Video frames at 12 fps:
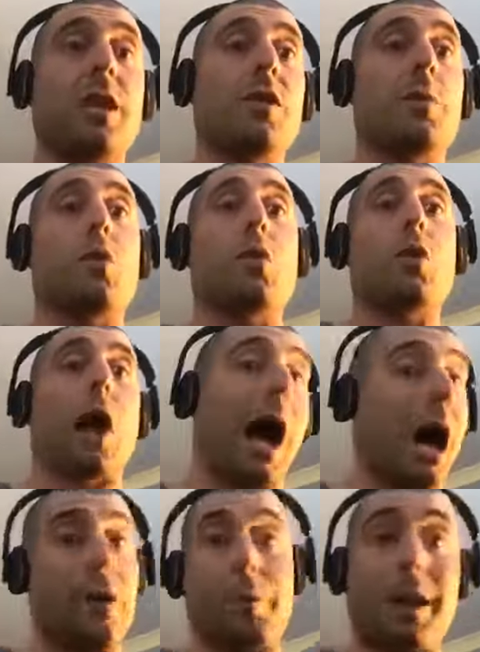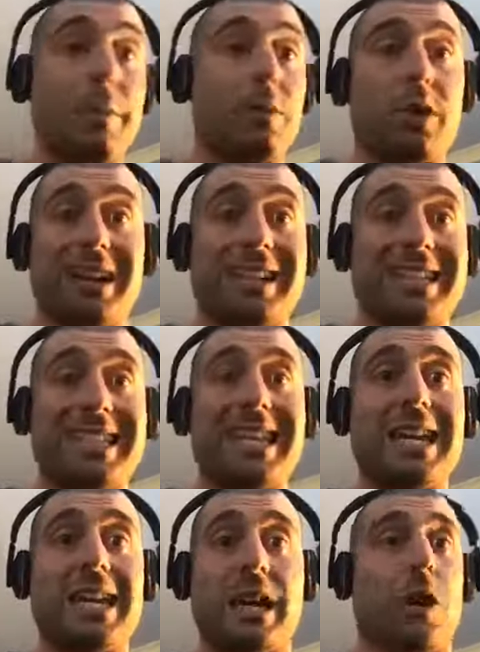the more other people are going to see
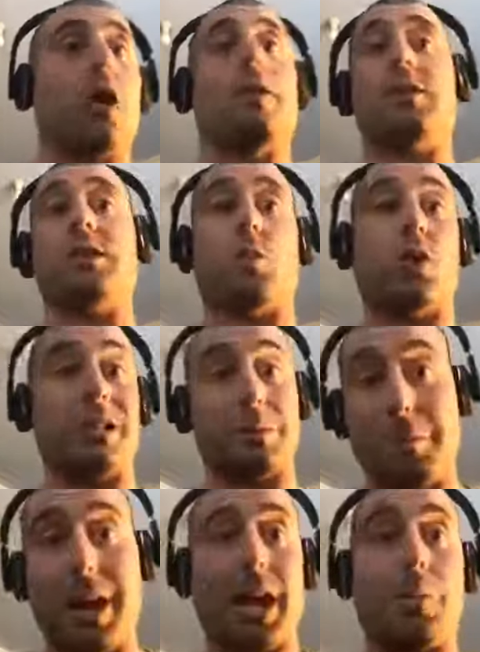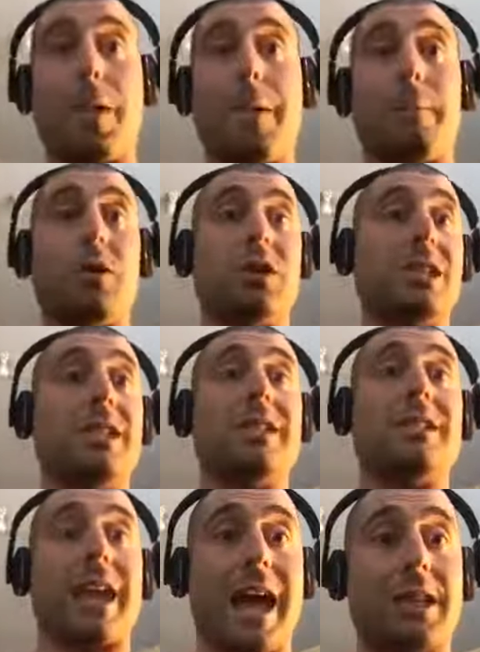it, and I obviously want as many people to see
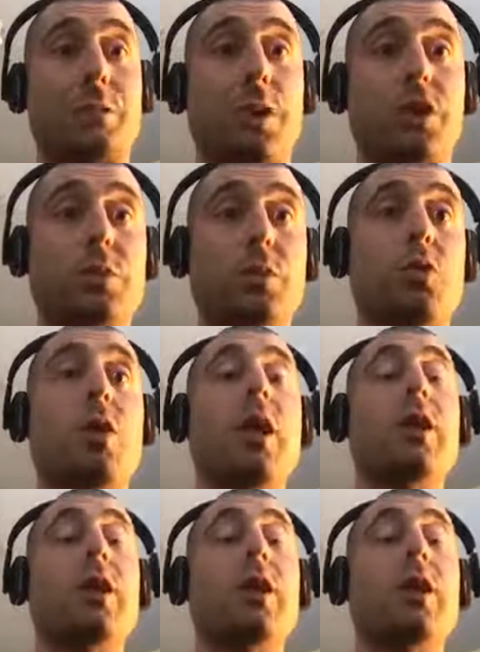this as possible,